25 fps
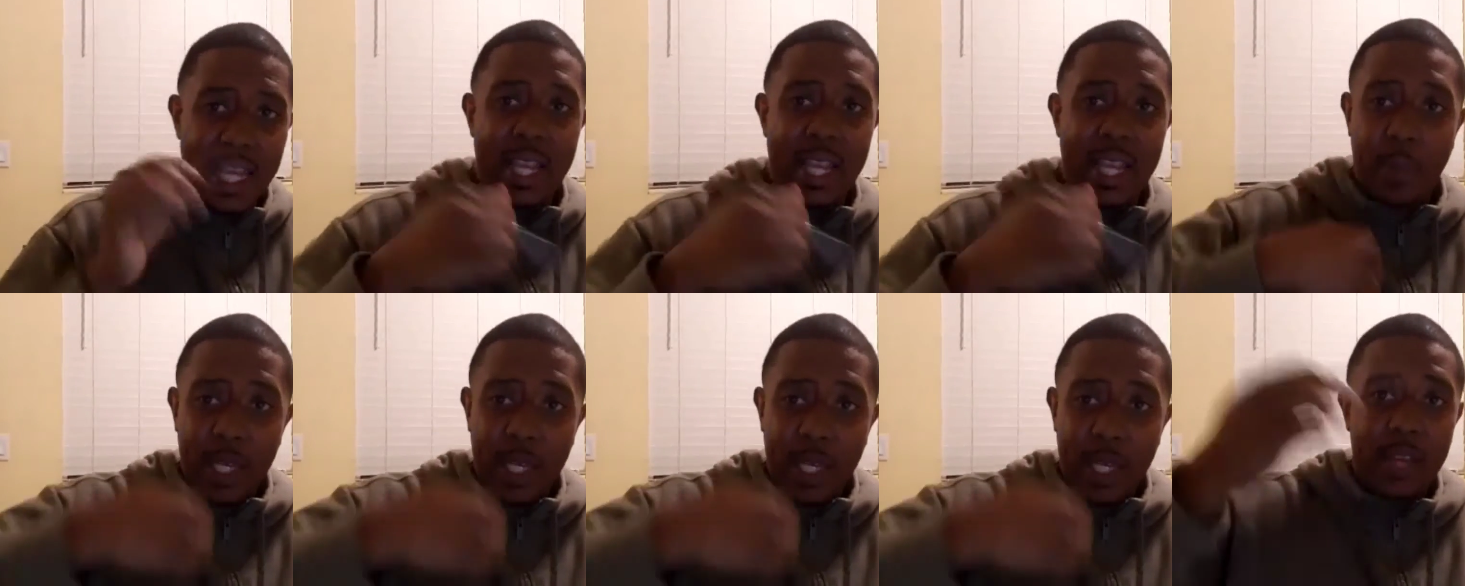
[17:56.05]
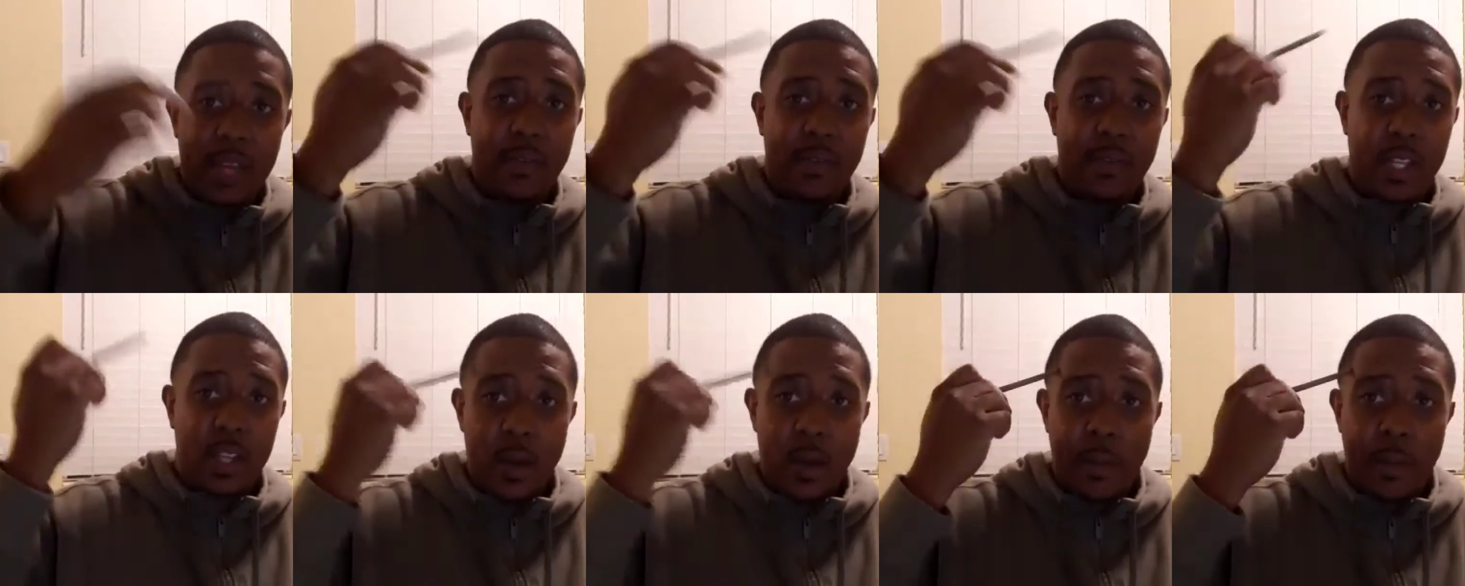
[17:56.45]
and believe
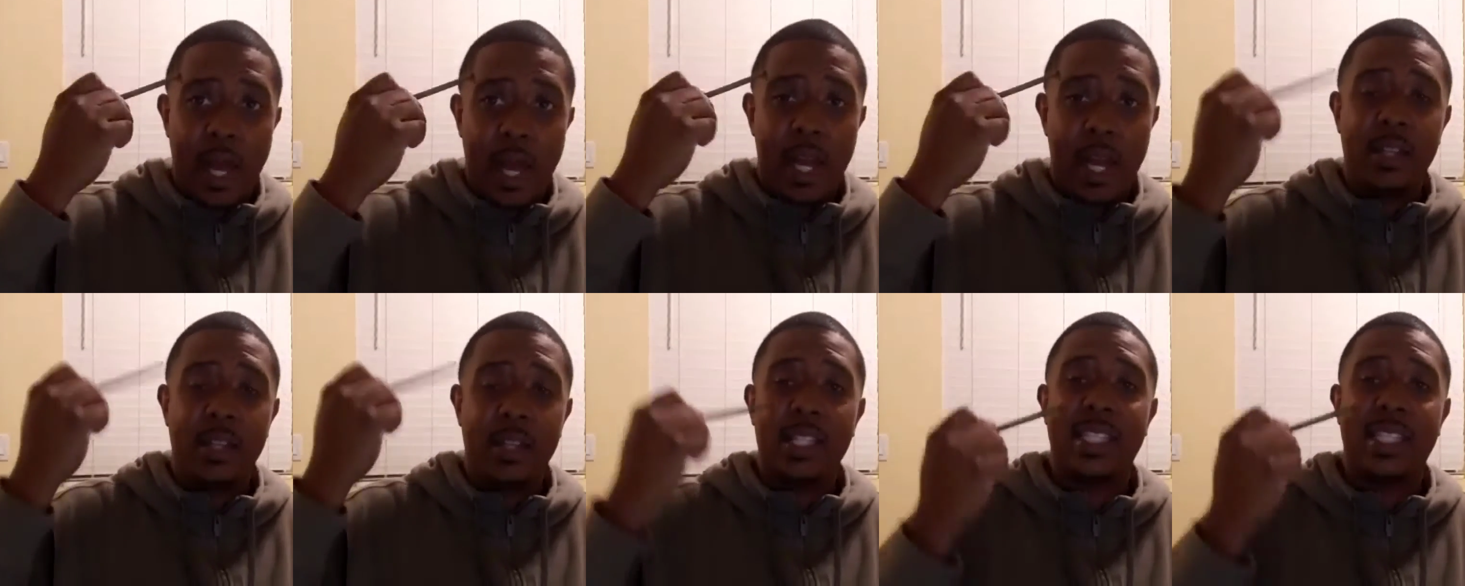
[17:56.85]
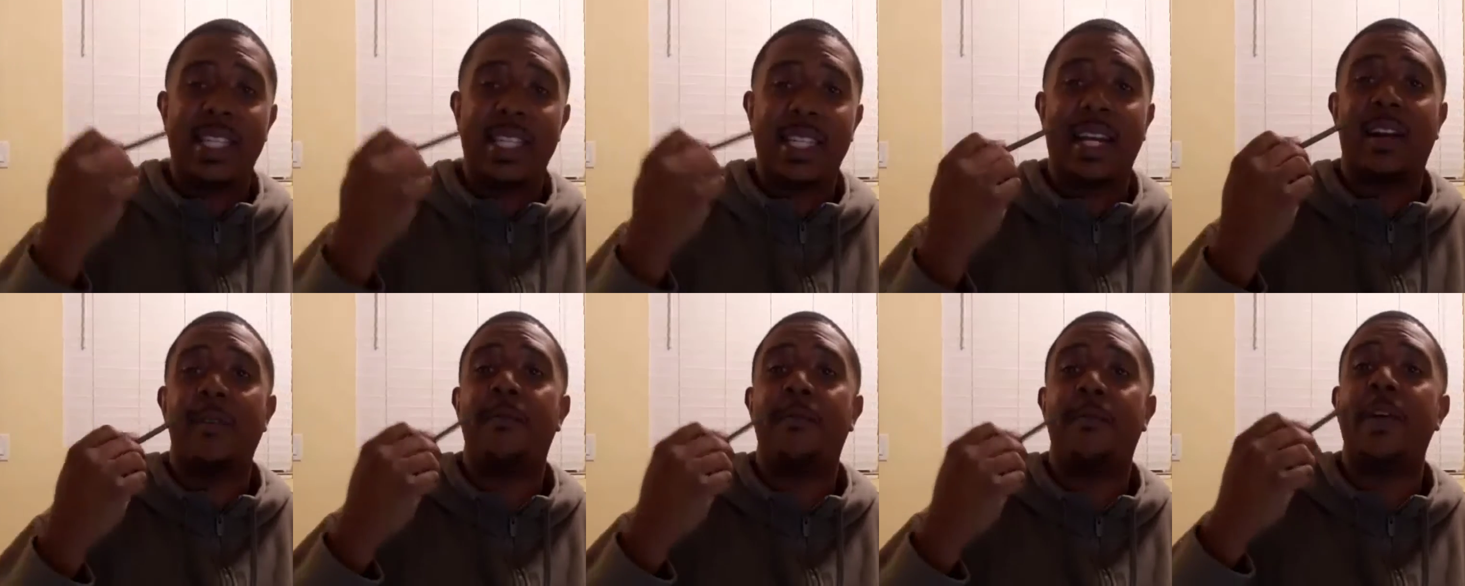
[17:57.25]
in your mind? Say
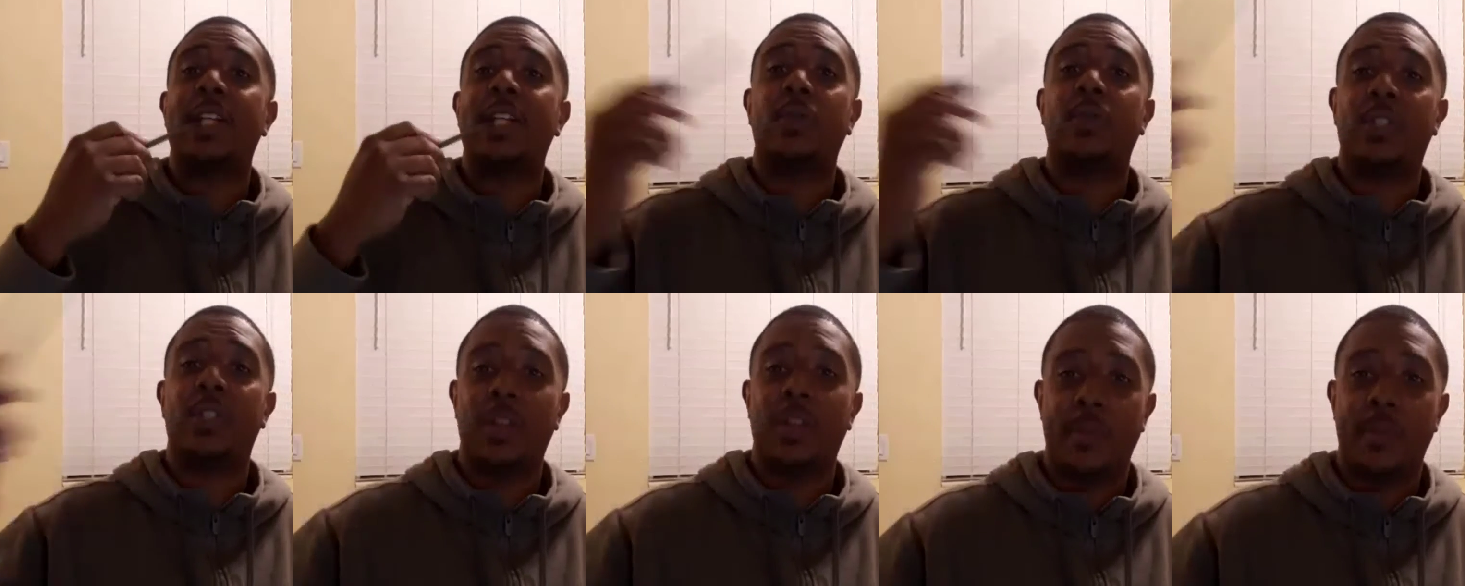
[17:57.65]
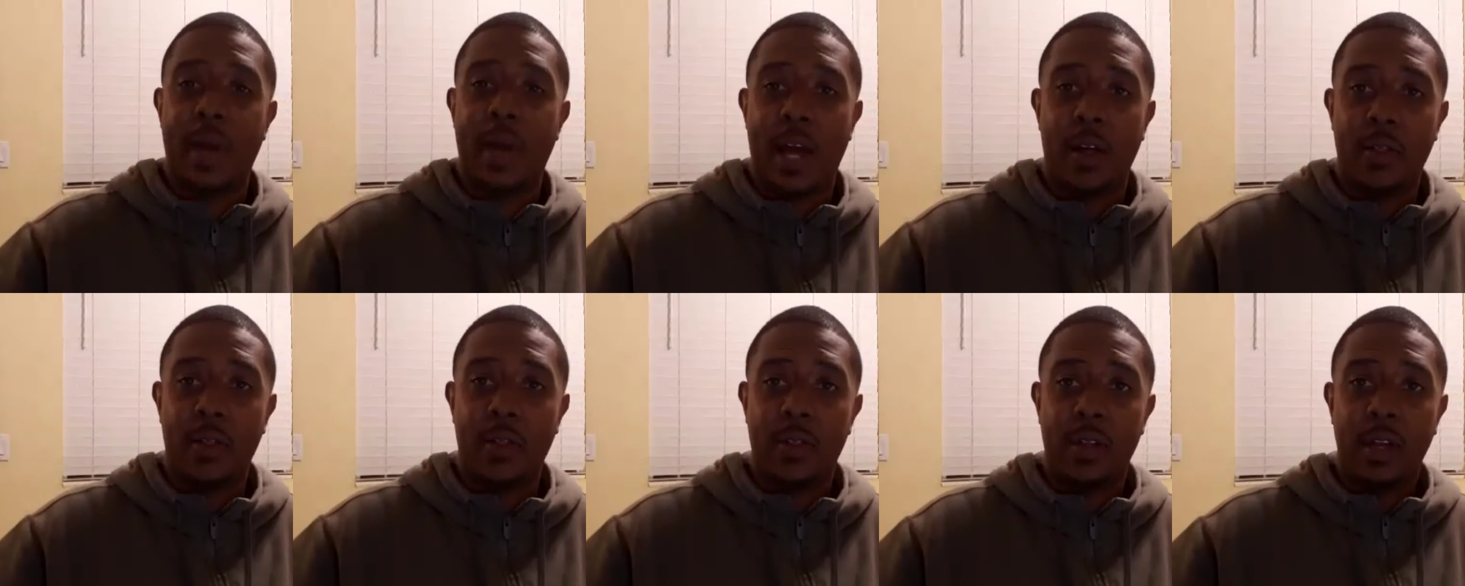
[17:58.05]
confess with your
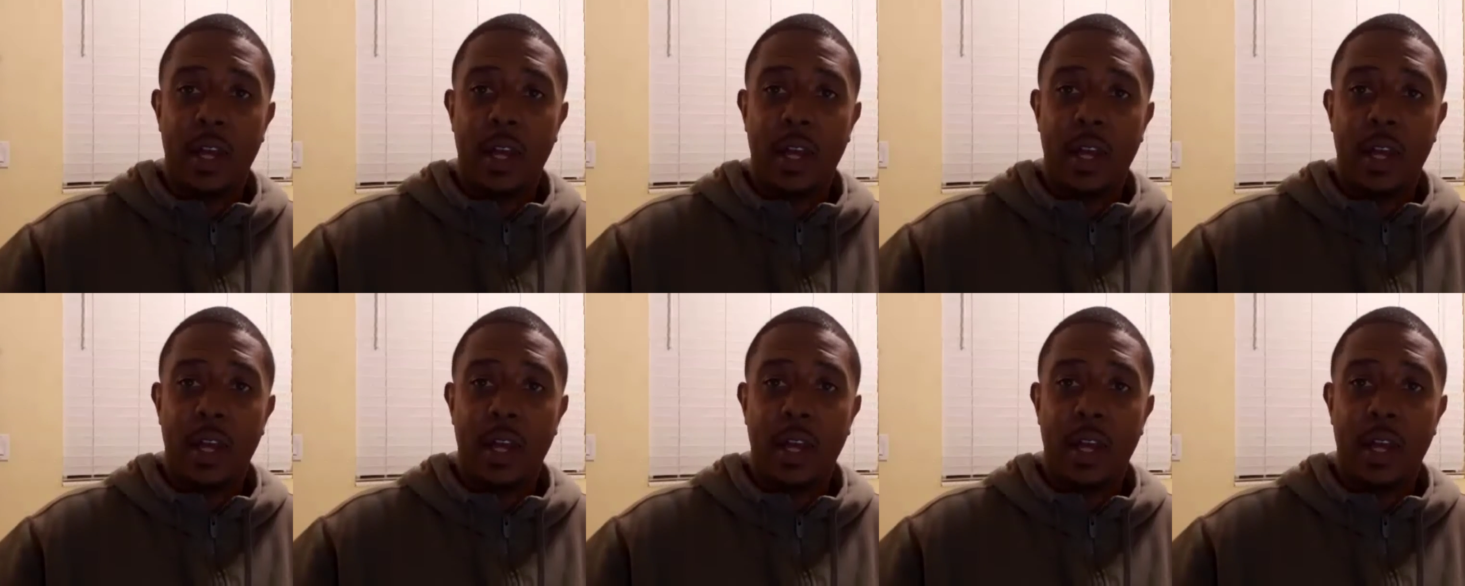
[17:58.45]
mouth,